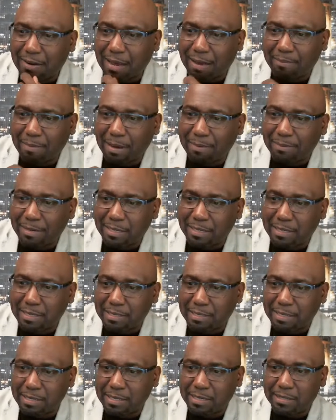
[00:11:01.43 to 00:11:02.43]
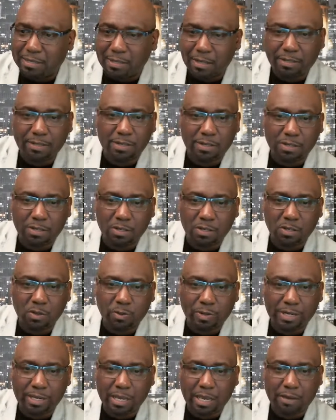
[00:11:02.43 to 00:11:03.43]
don't. This is nothing to
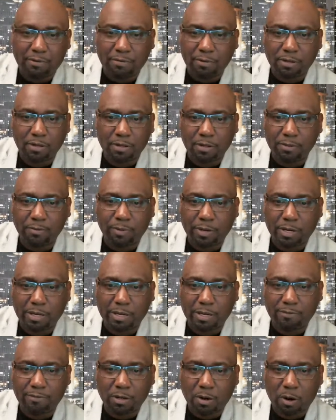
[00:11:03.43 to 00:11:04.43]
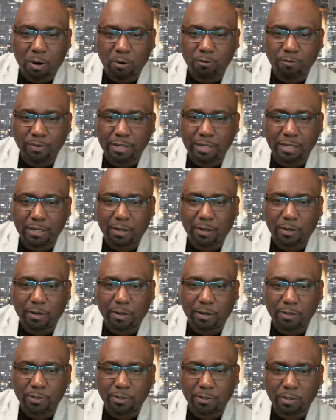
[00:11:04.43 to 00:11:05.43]
do with even COVID
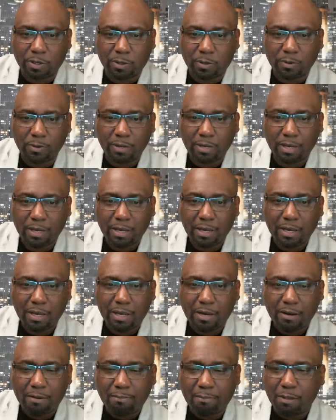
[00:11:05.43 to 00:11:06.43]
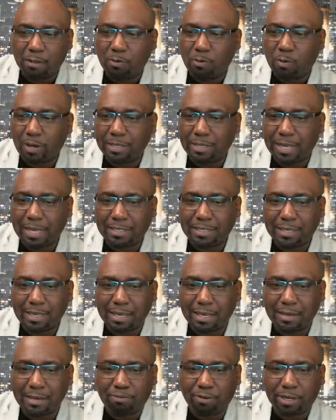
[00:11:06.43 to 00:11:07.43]
or so. But one gets the
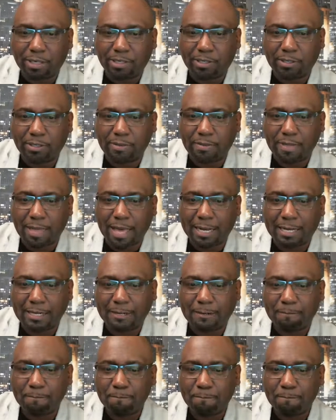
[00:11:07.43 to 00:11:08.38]
impression that